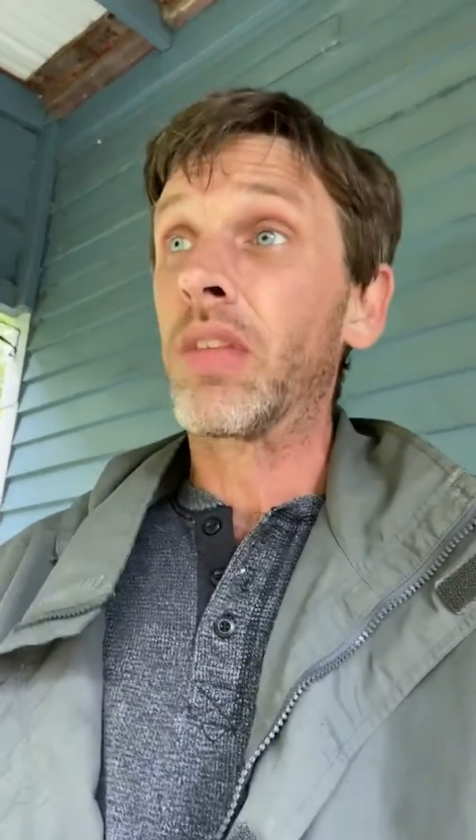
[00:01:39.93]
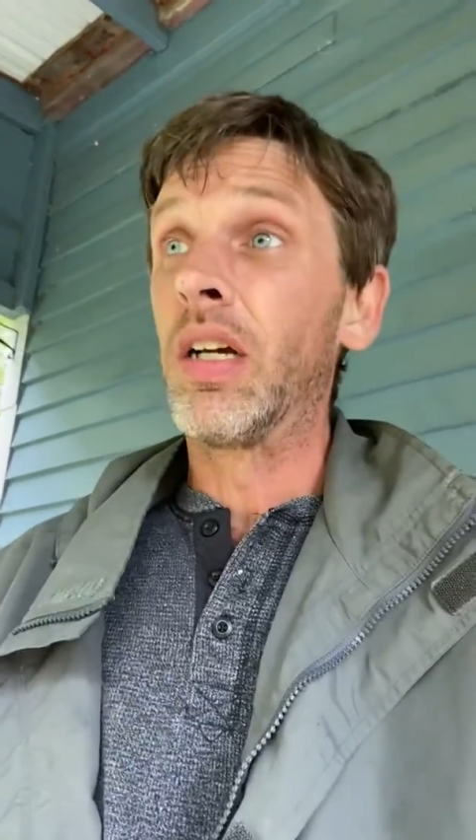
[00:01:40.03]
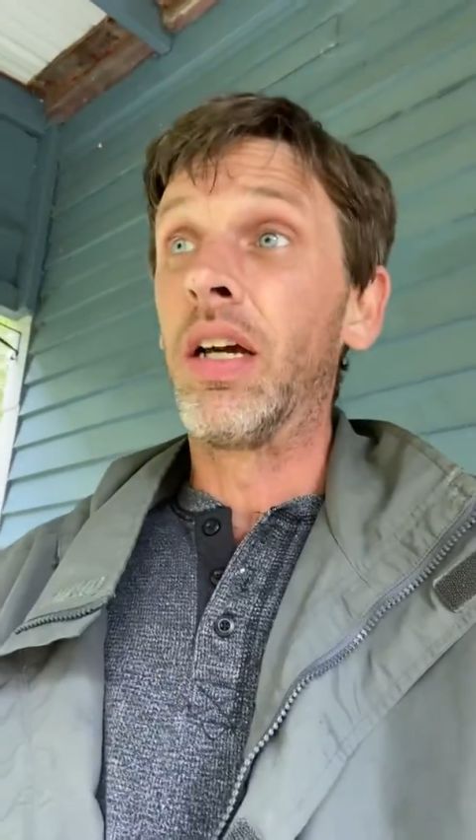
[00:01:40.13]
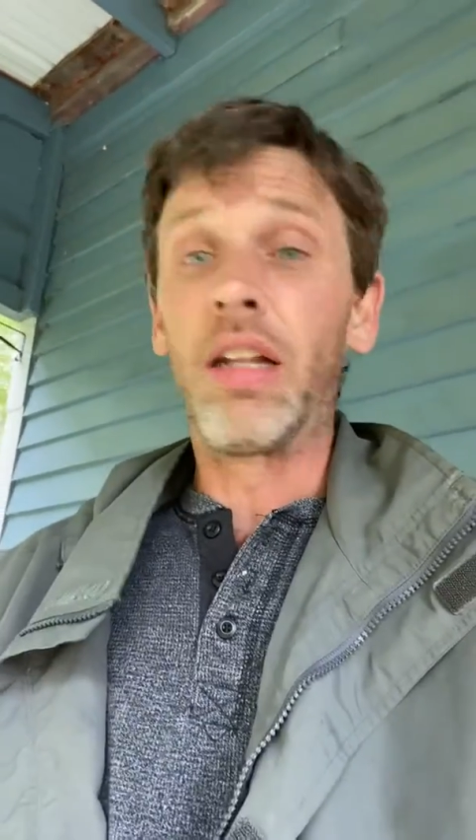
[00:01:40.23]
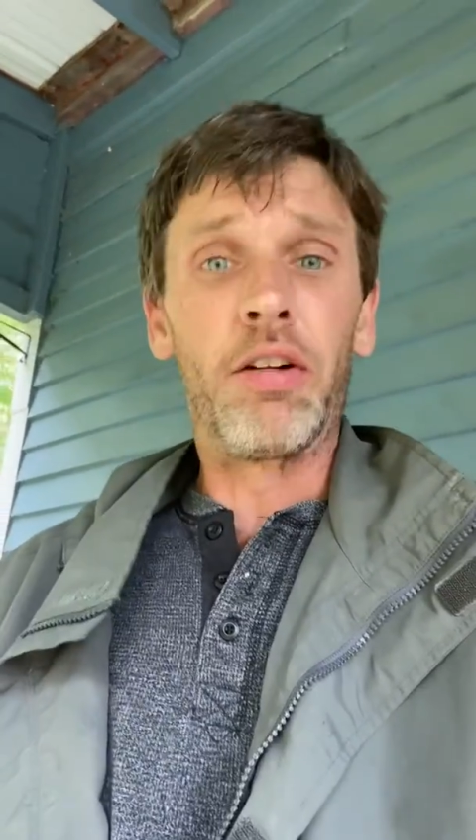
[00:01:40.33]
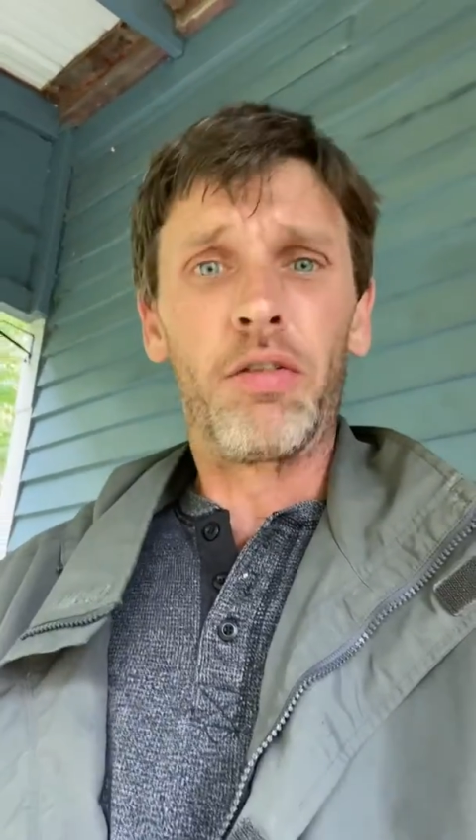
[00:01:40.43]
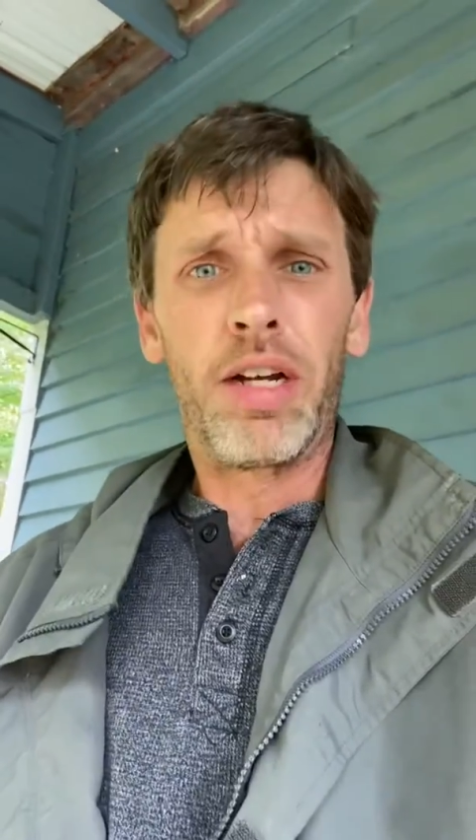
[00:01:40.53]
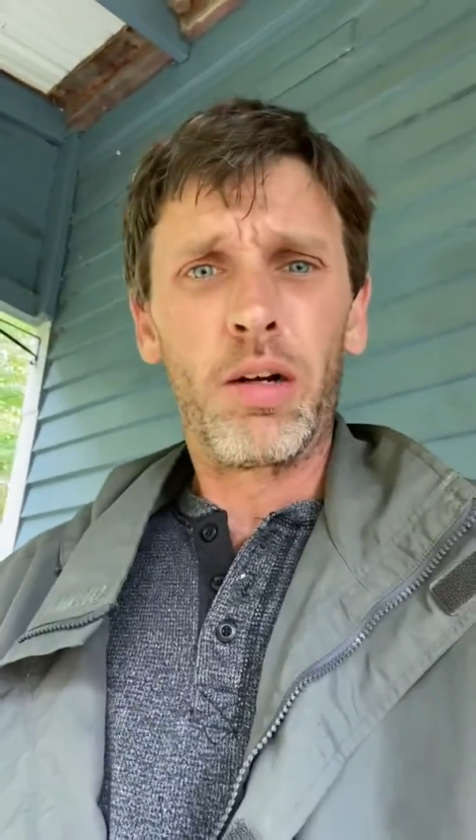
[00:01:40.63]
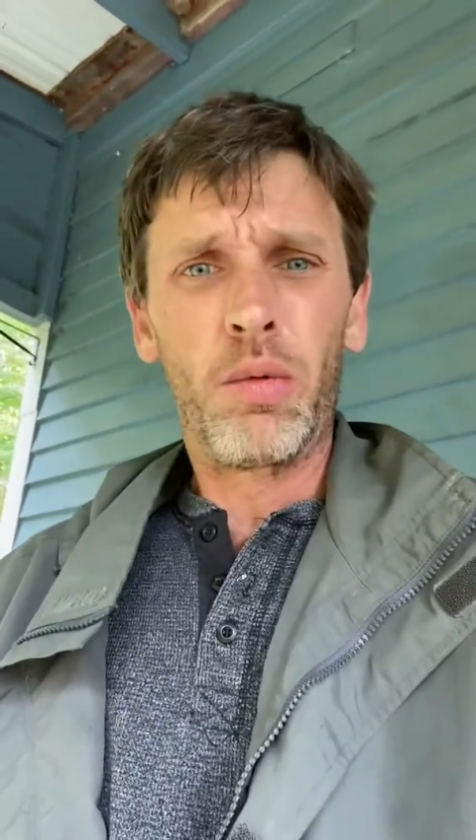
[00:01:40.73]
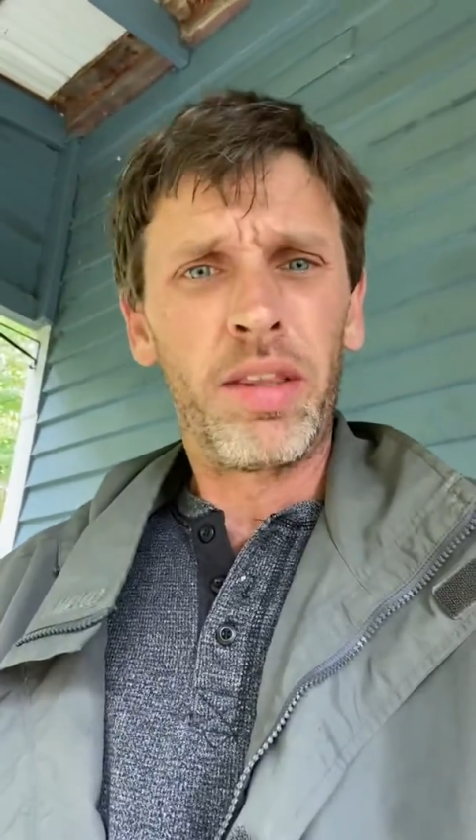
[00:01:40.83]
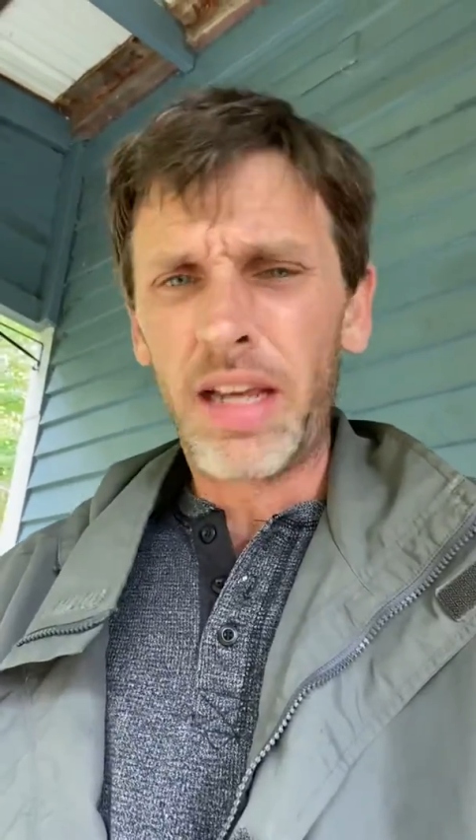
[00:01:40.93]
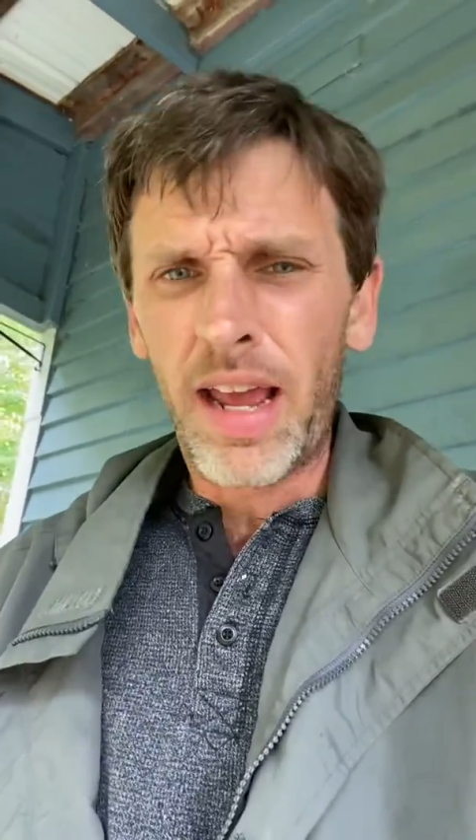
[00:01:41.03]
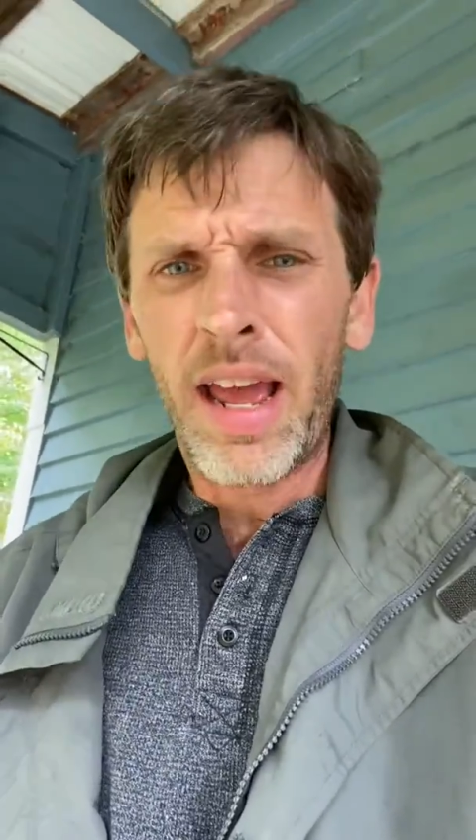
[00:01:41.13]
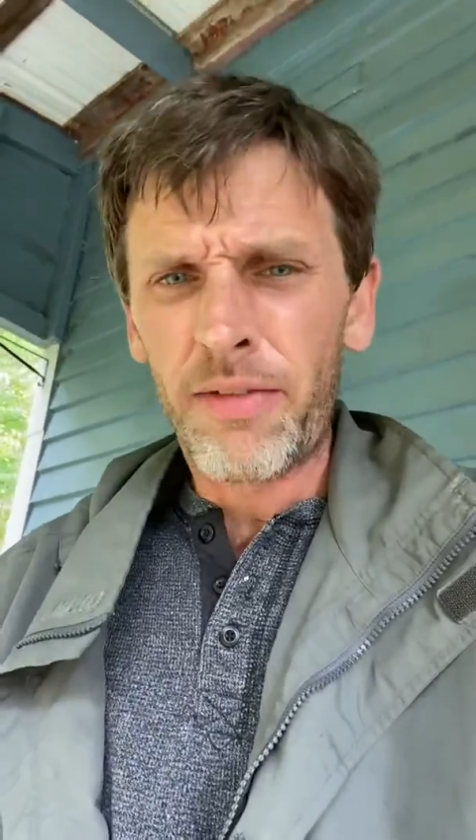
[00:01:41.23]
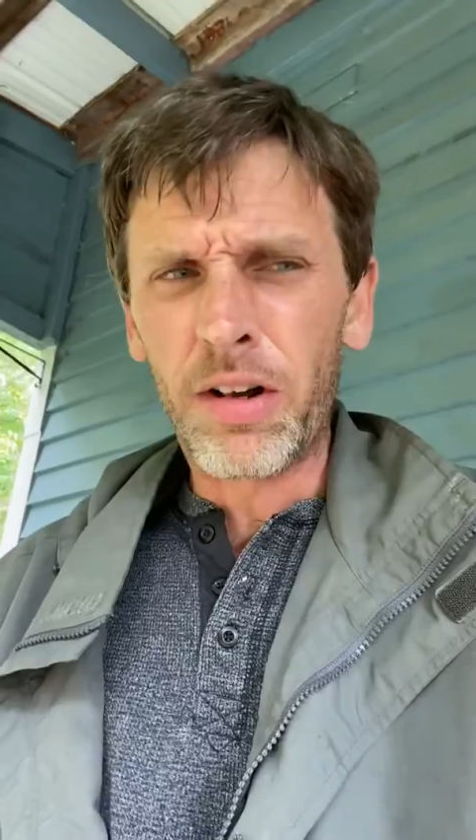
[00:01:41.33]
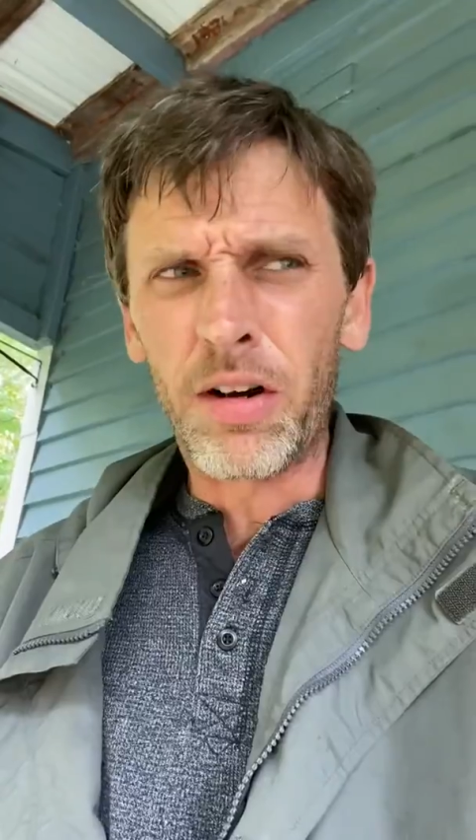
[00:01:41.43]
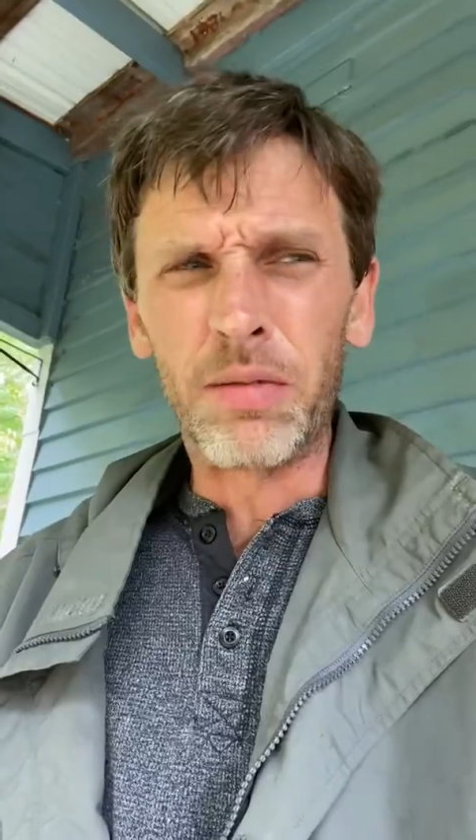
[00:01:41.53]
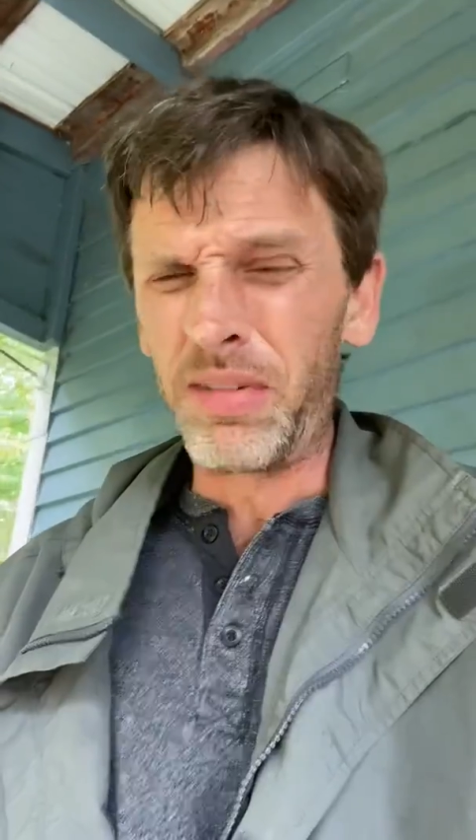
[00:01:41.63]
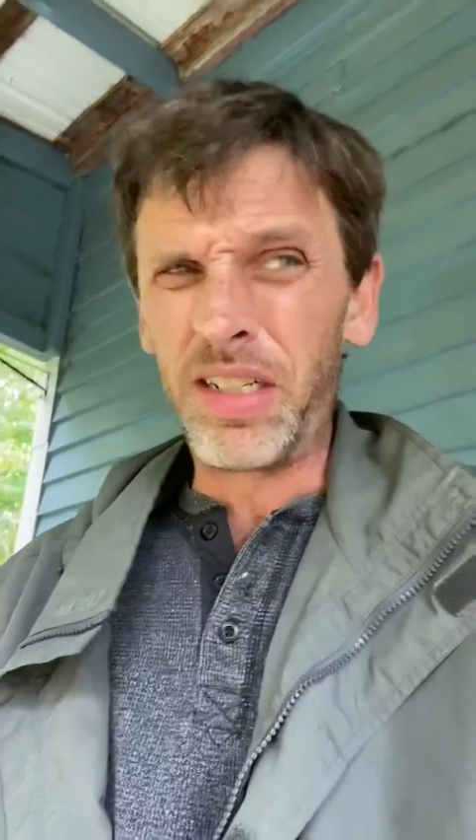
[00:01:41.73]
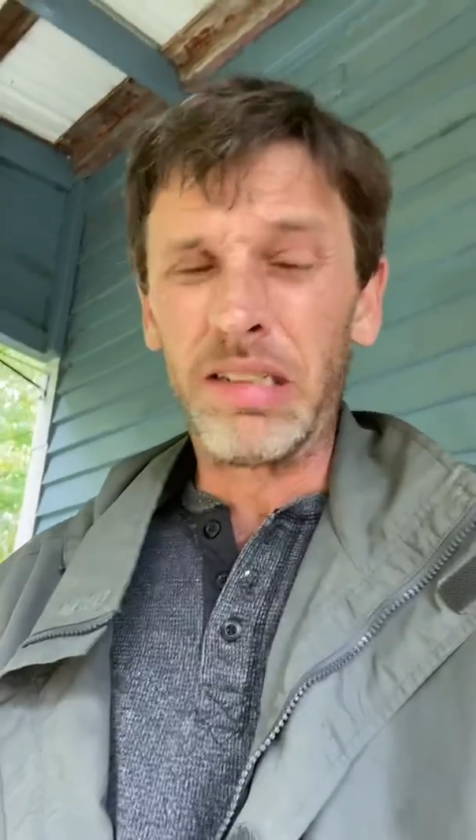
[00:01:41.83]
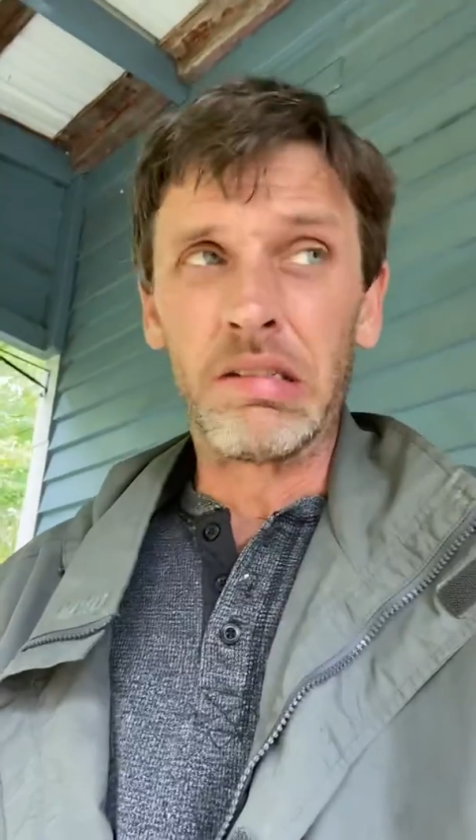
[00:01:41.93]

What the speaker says: And I don't care what they have called me.